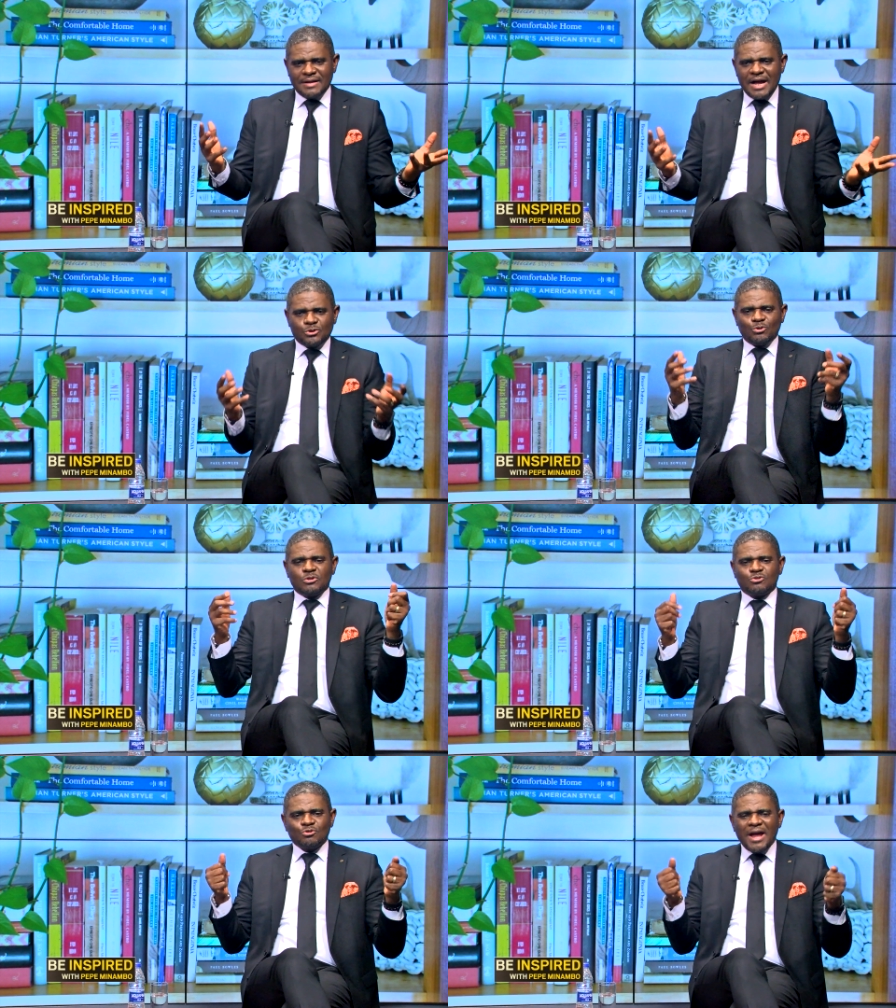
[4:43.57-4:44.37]
As
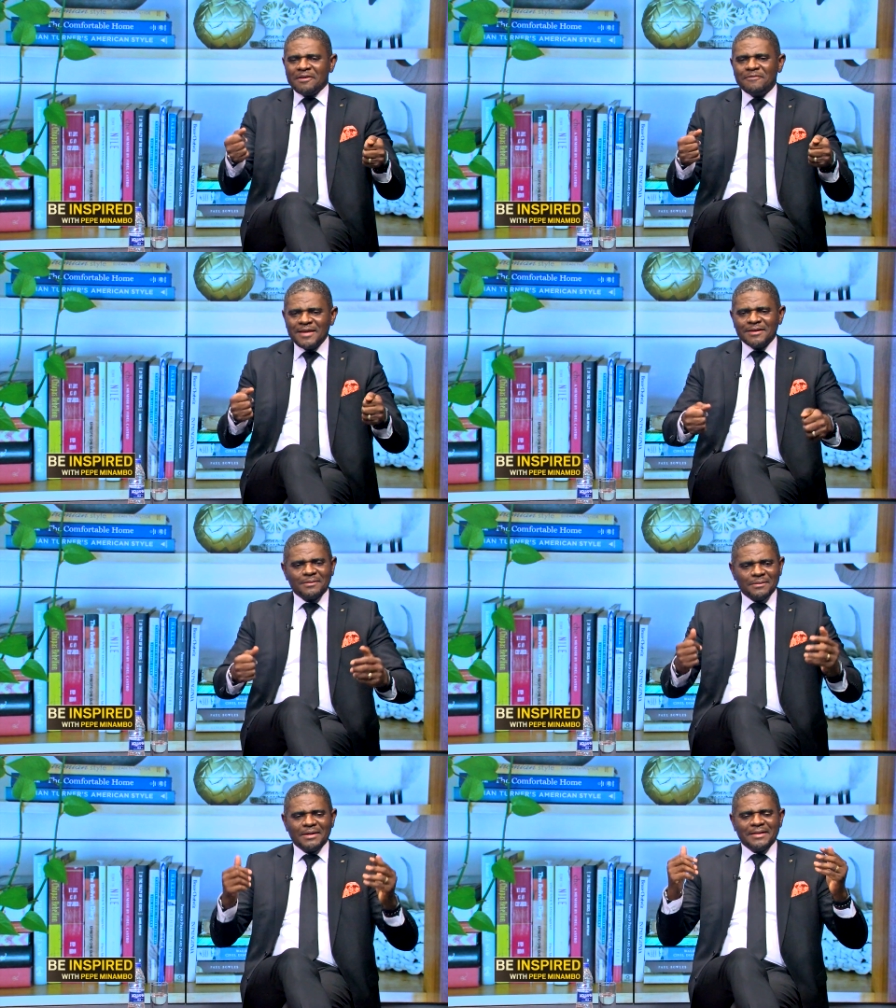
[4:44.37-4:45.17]
you're
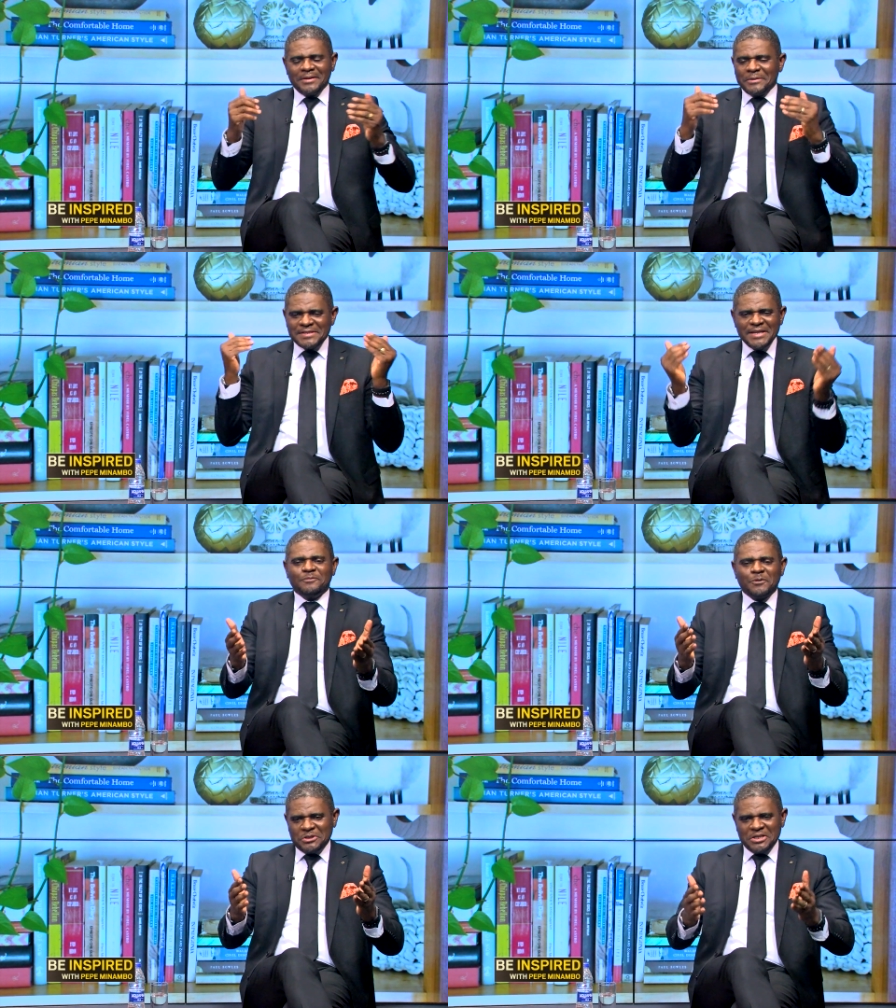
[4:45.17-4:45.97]
driving there is
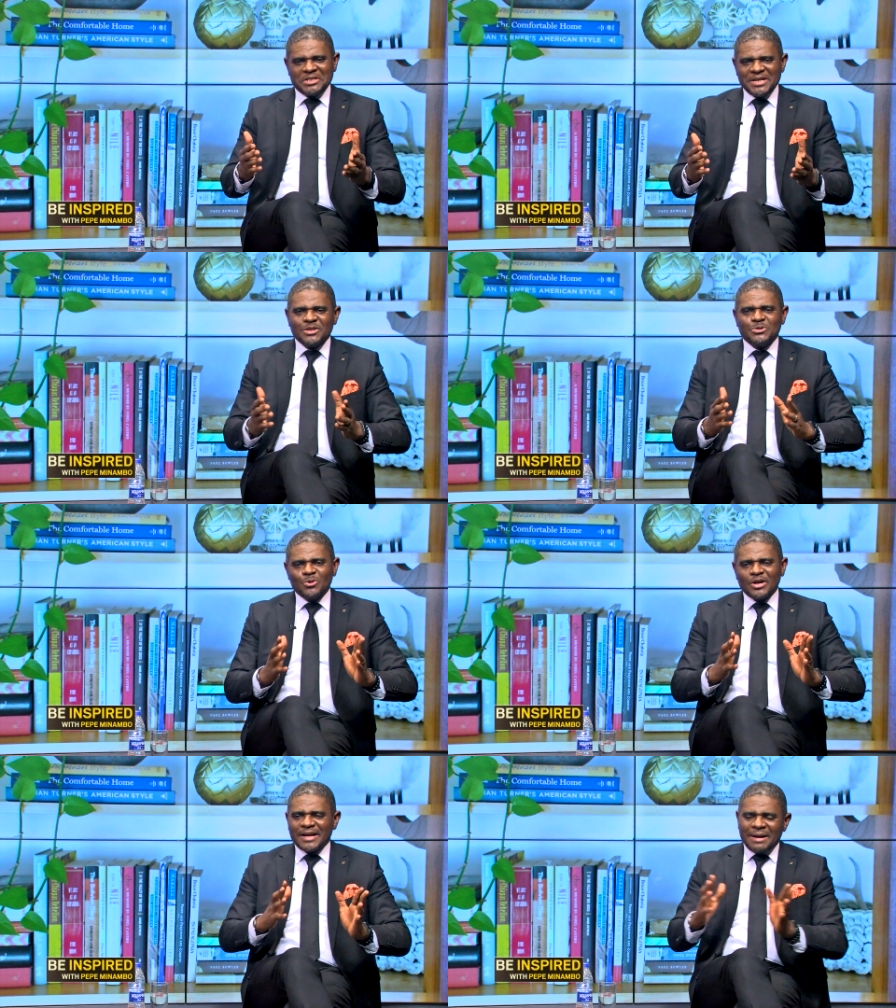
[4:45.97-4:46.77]
need for change. As
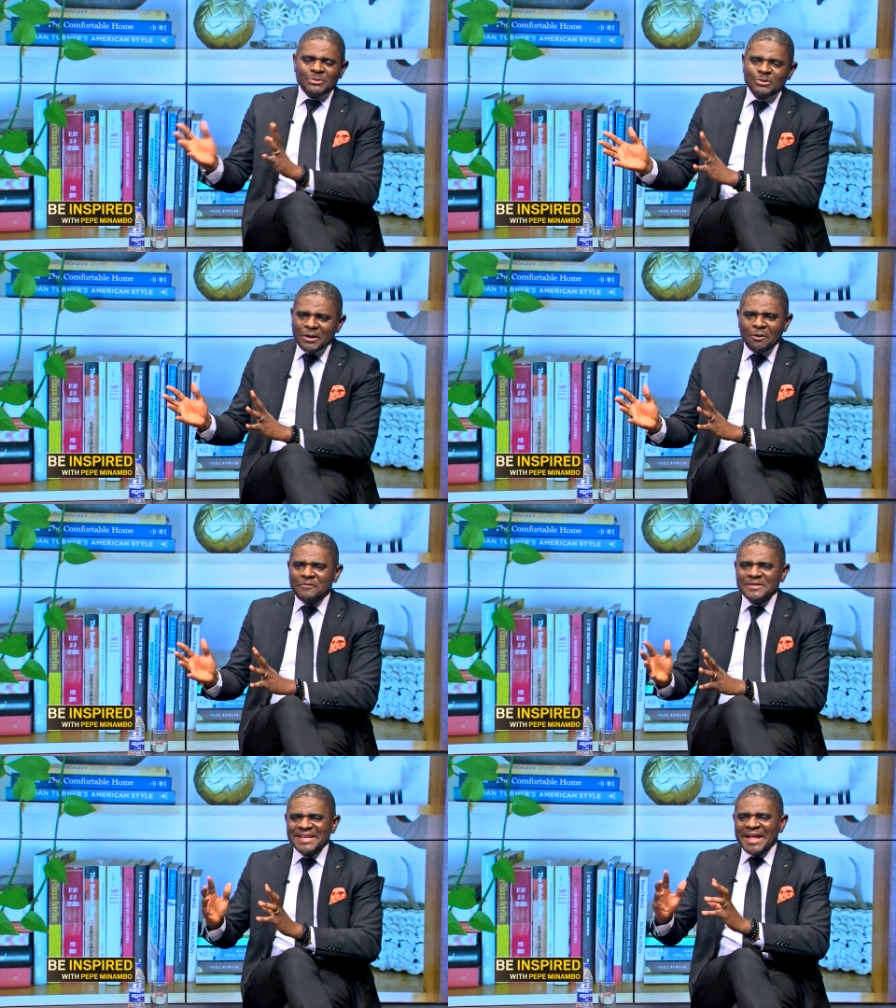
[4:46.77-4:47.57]
you come to the
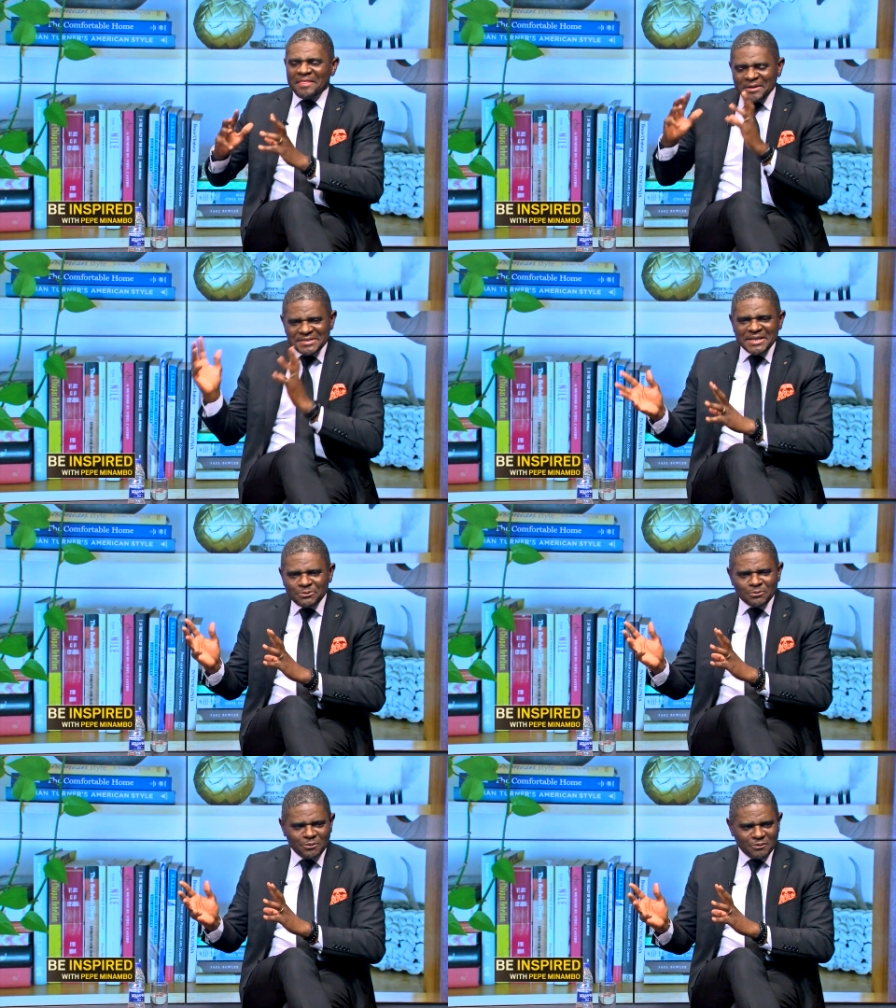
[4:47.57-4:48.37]
office, there is
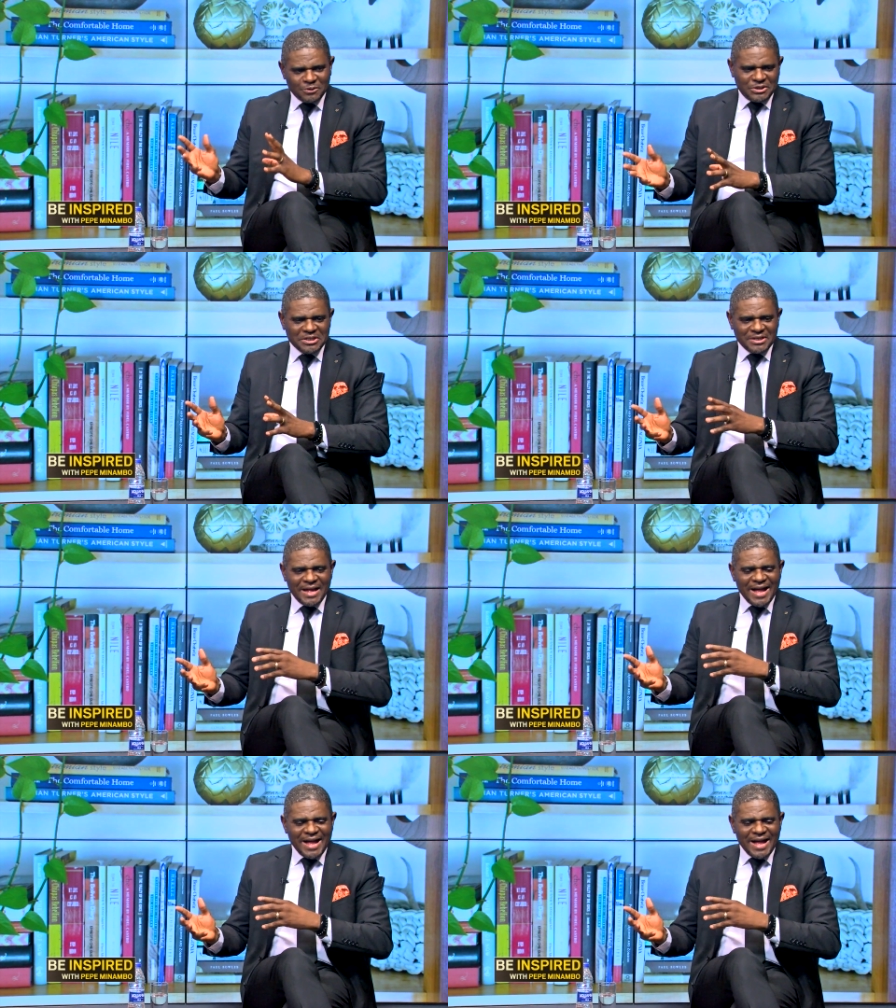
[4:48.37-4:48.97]
need for change.